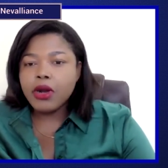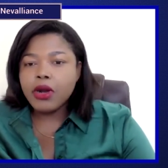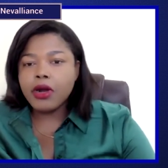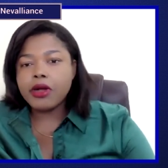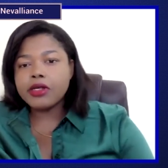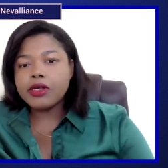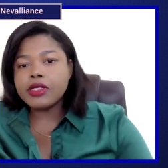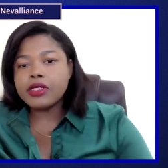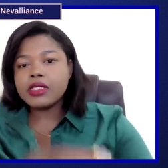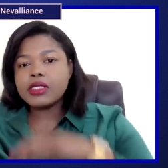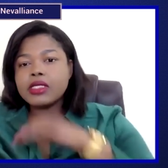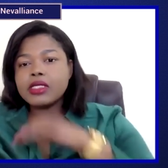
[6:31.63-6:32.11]

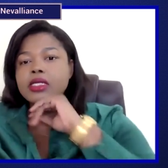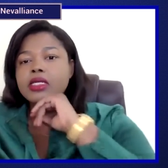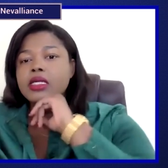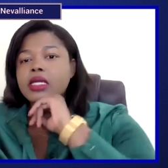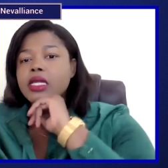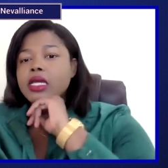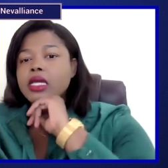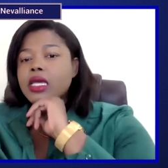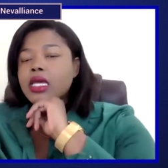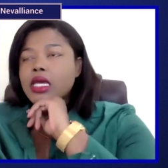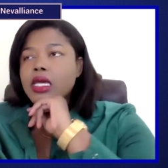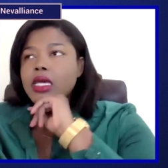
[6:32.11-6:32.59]

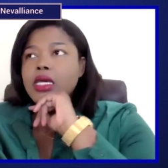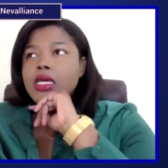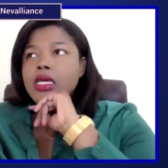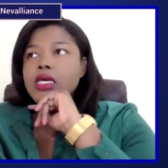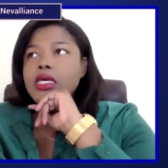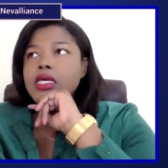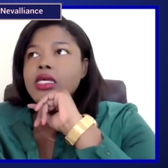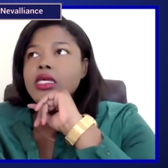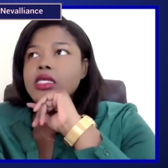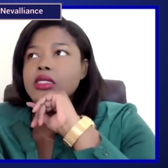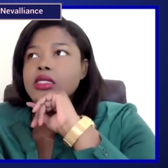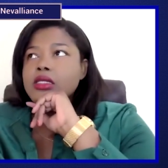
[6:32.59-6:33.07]
person
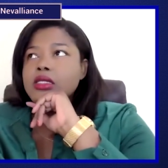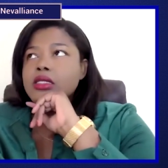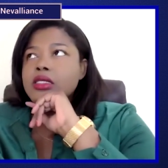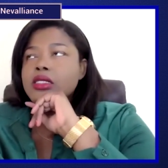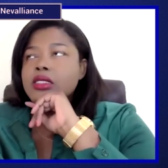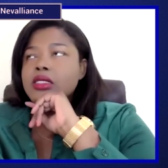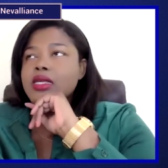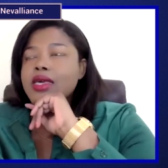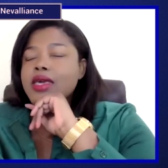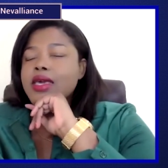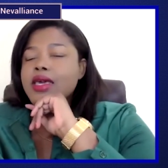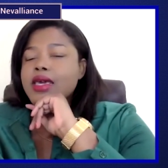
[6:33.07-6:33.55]
is
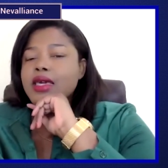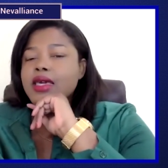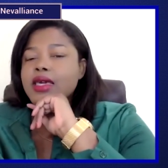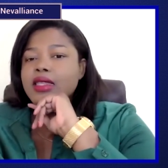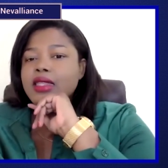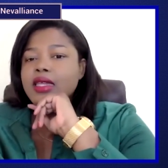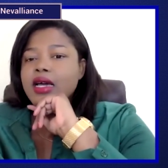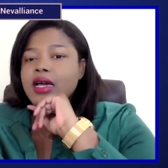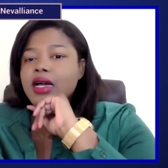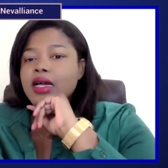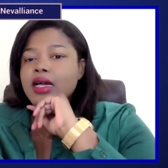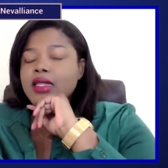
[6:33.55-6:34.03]

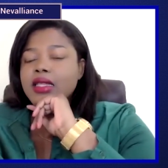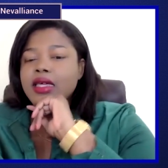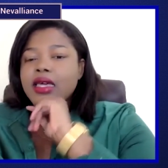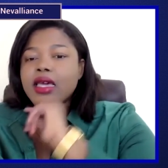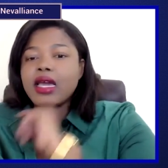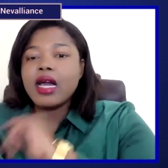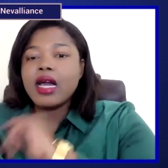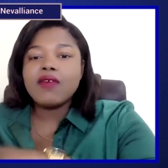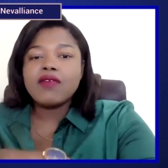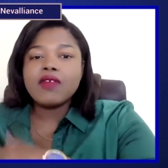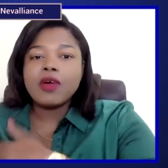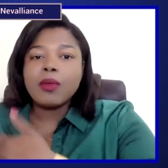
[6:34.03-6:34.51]
saying that they
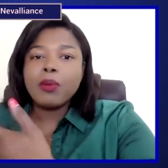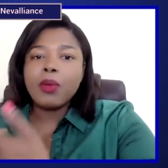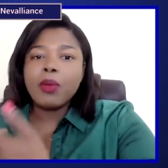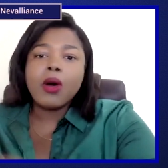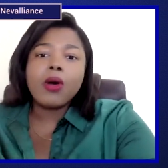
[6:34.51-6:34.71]
have a